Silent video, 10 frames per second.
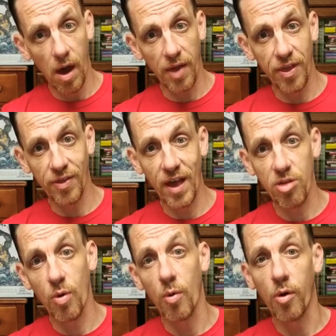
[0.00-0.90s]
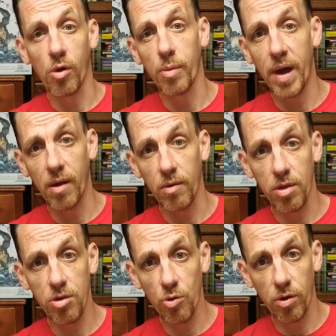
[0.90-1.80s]
I think that's what we're all about.
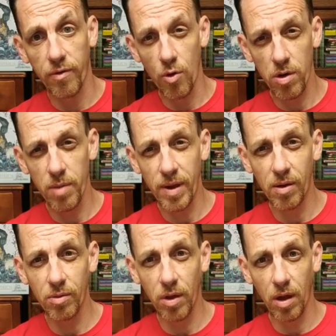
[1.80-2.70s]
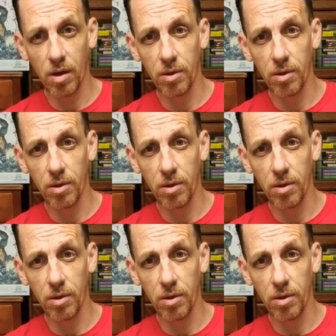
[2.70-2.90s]
Sort of talking about